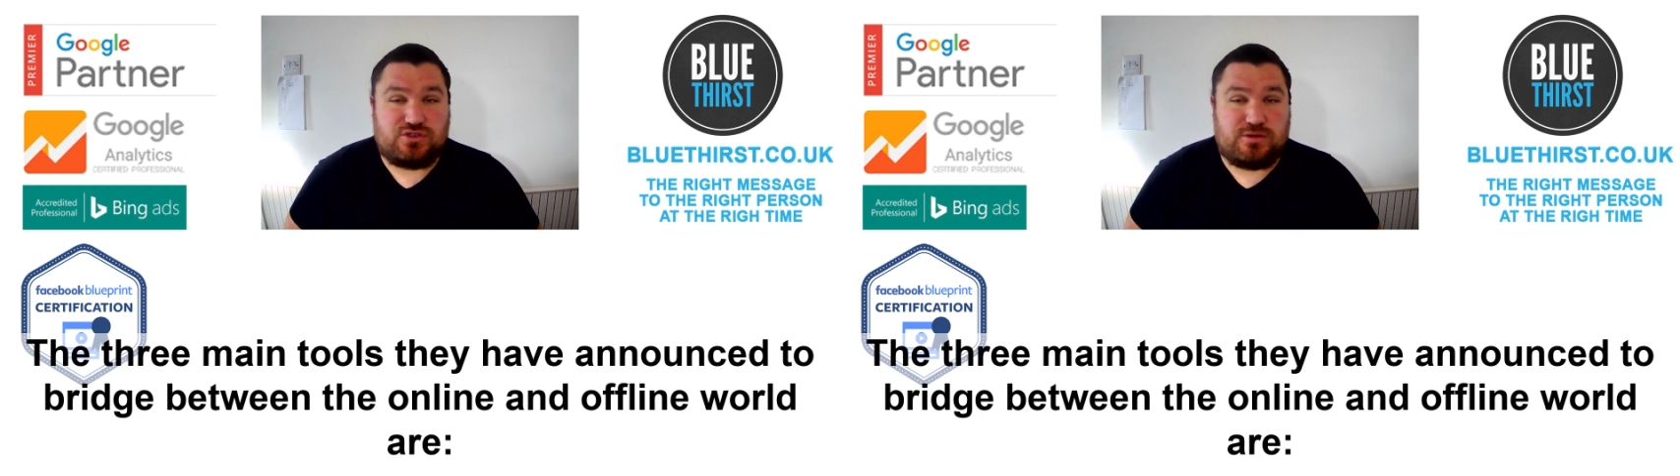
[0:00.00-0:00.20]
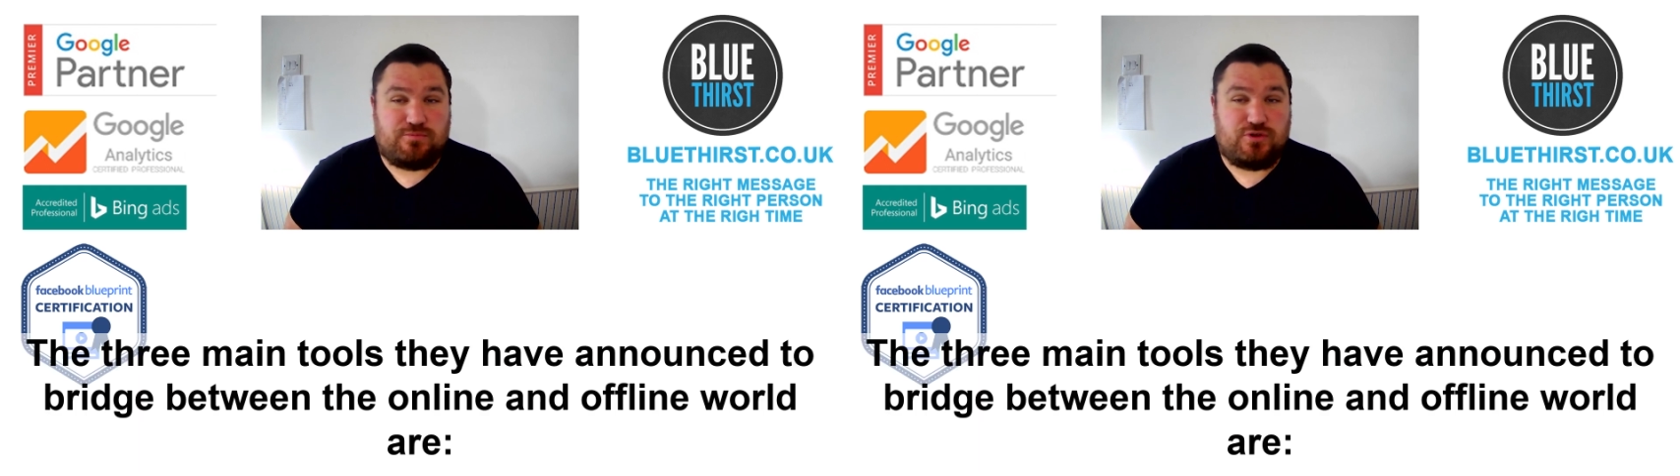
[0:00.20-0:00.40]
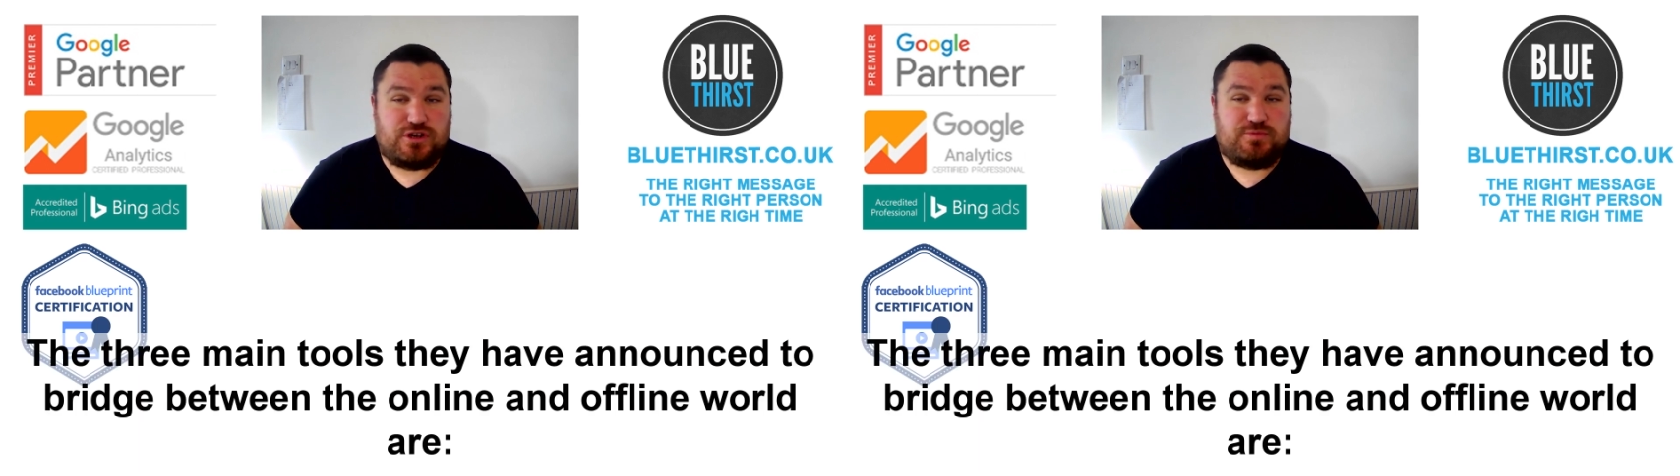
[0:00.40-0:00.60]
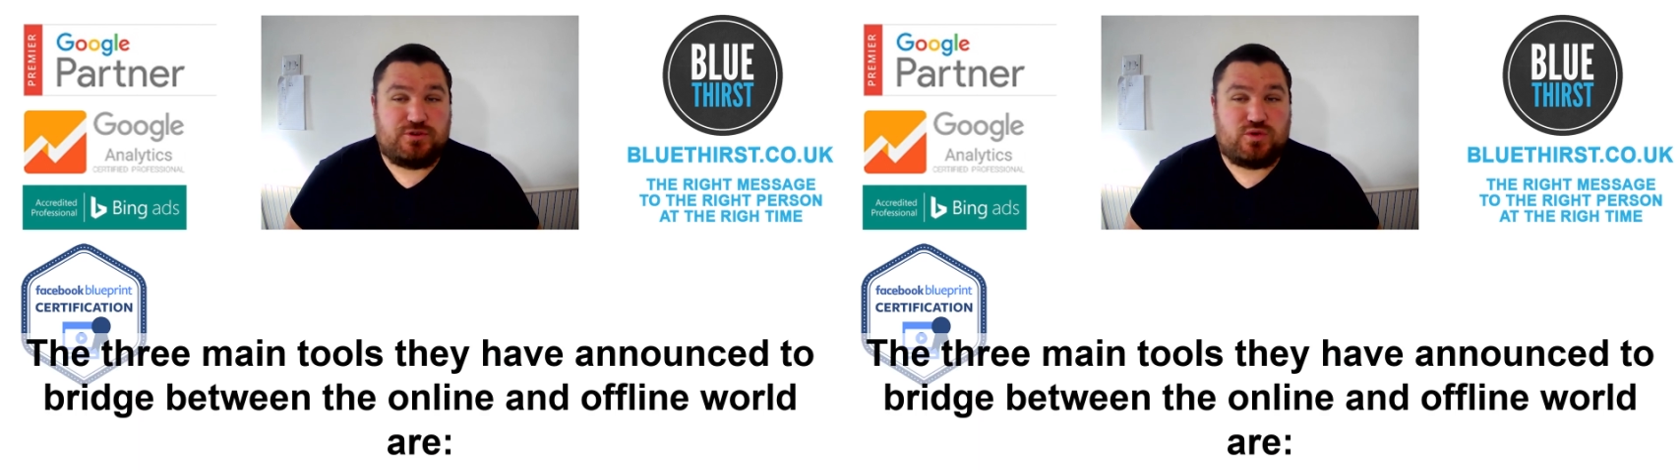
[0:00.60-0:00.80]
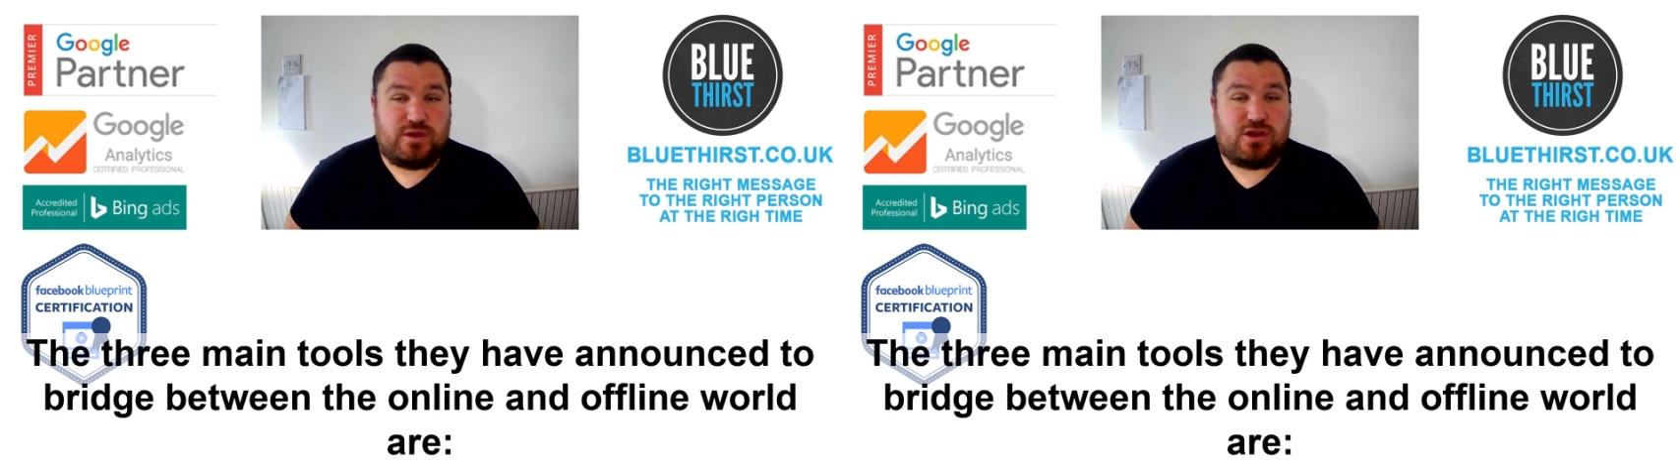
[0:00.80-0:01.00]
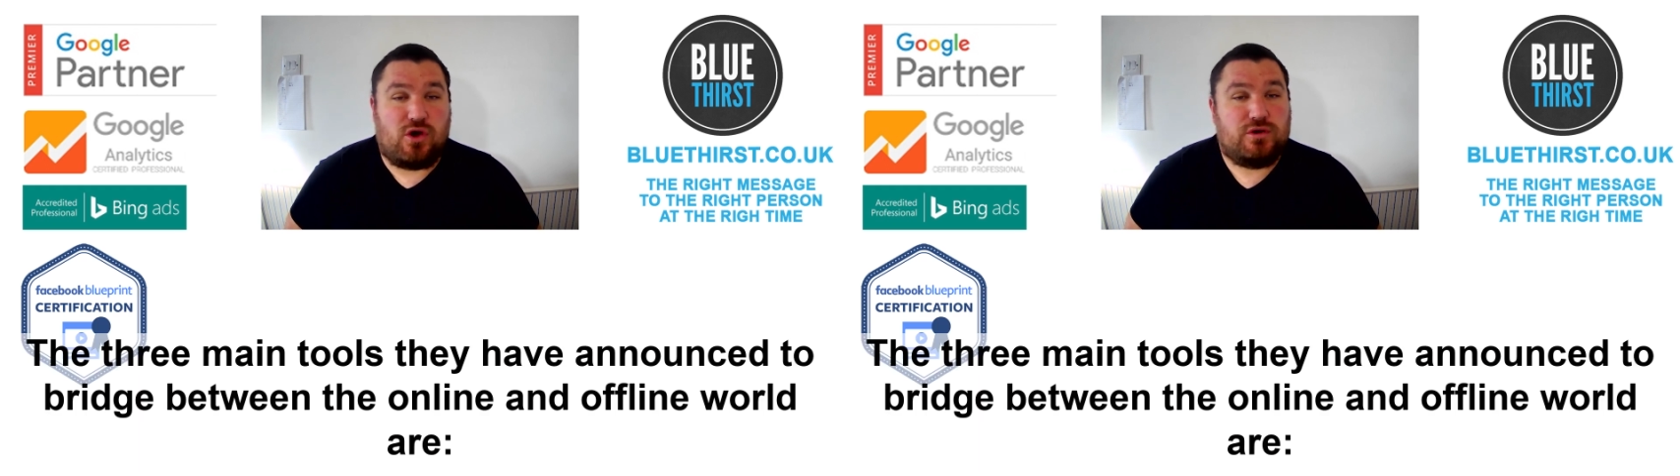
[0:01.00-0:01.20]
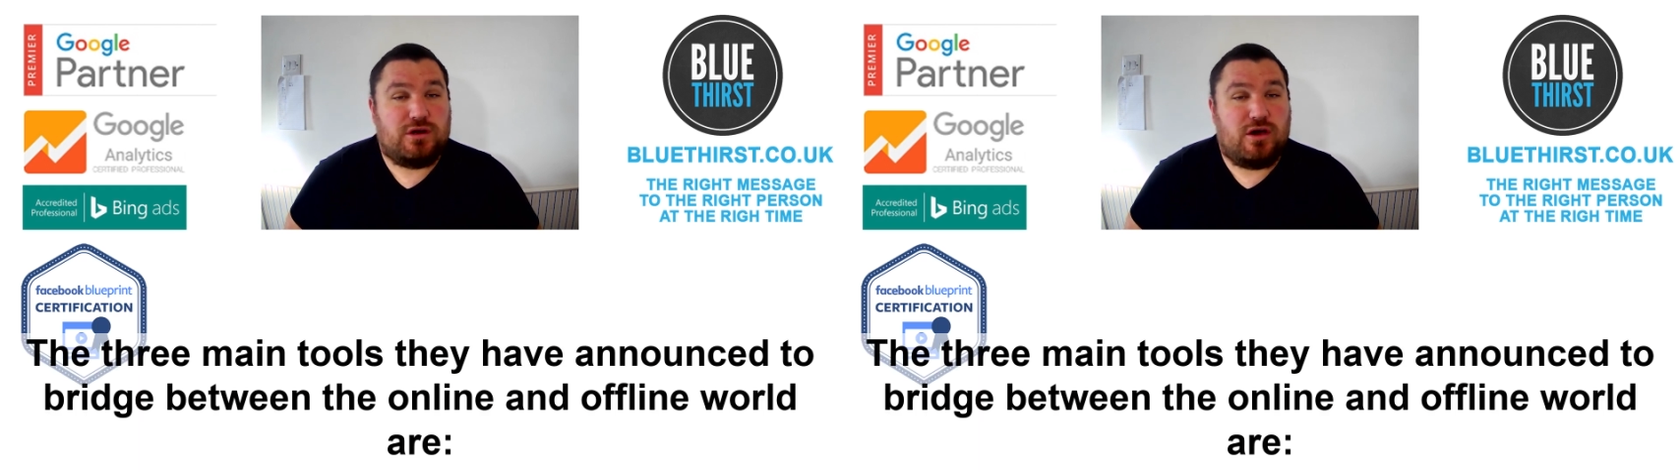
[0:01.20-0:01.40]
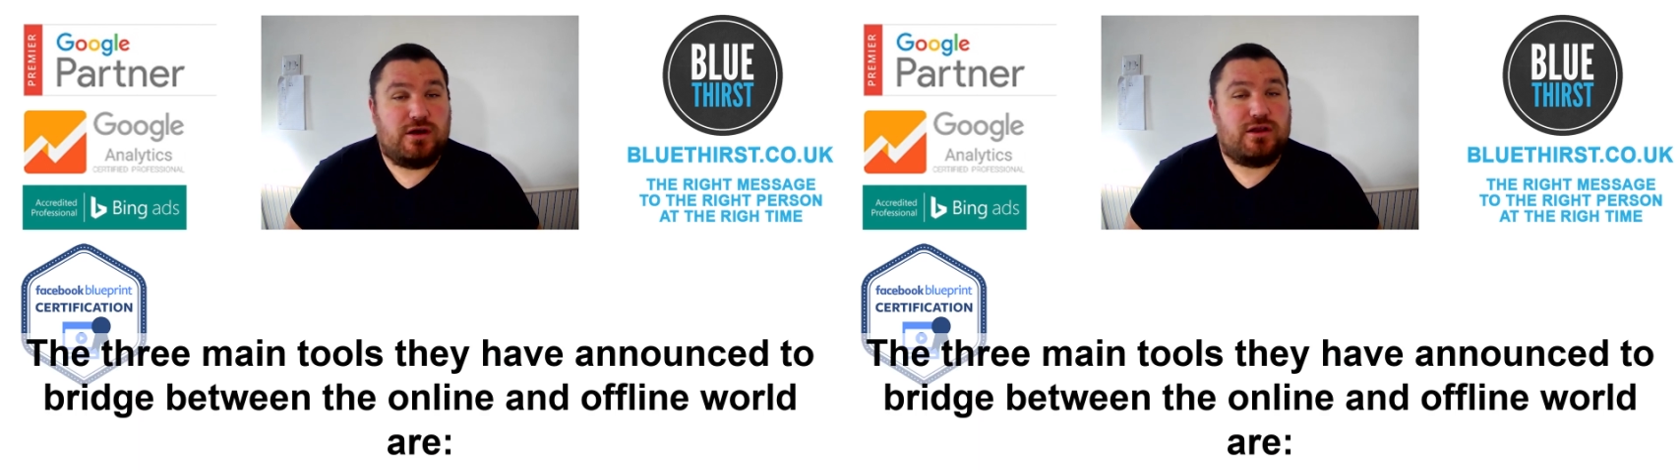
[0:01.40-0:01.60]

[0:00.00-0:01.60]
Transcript: to bridge between online